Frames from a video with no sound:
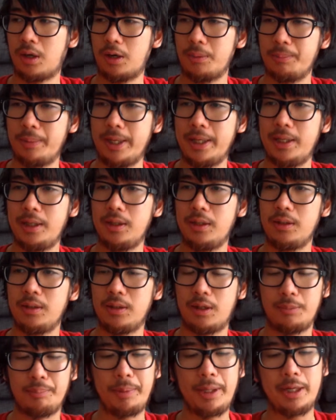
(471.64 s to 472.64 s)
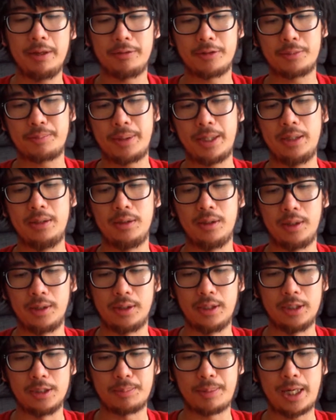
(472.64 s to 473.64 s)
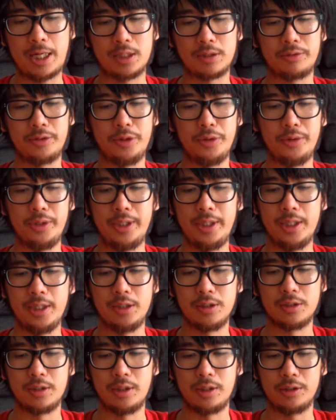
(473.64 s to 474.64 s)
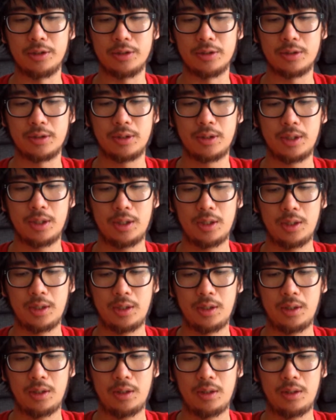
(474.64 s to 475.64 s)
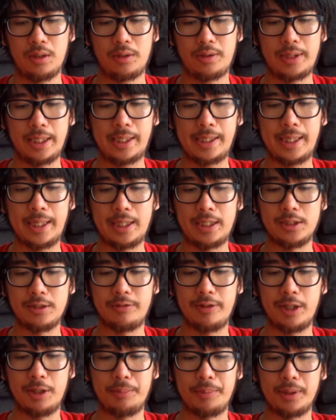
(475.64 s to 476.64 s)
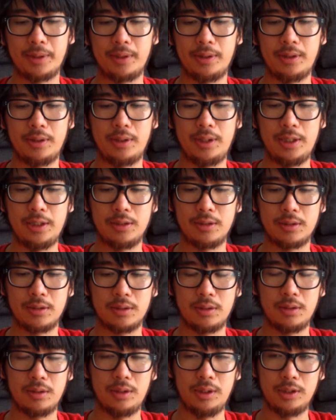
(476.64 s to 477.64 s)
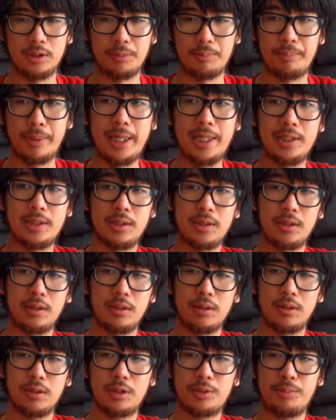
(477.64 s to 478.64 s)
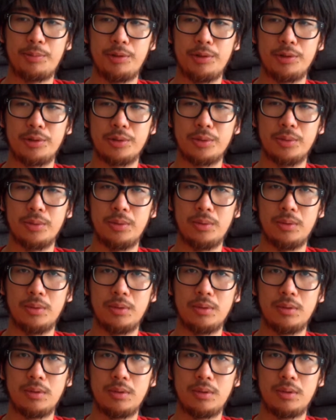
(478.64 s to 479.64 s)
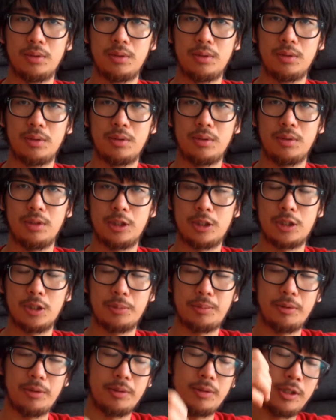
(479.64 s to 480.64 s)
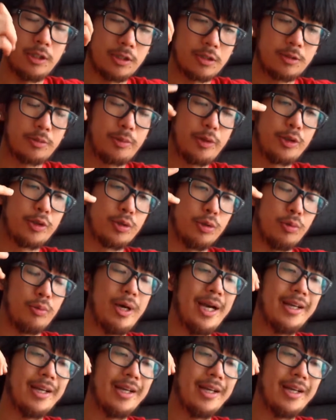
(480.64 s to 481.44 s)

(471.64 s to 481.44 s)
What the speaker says: I may have spent like these past few years like just thinking and developing these amazing spiritual this spiritual